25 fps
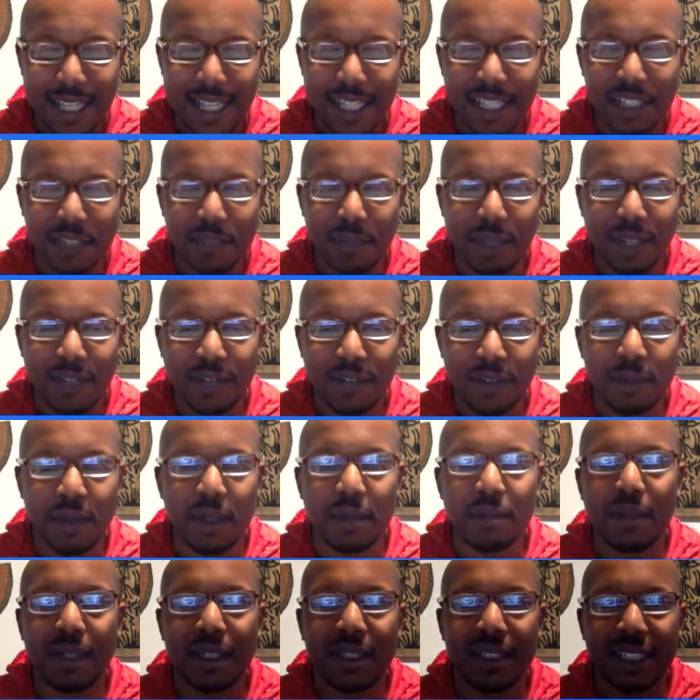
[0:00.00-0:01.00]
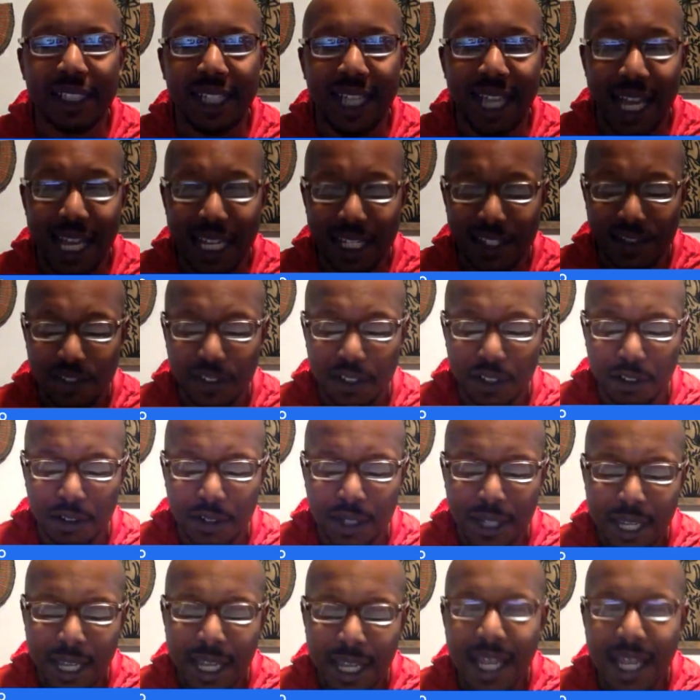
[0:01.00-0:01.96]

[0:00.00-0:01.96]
takes away from your monthly cash flow.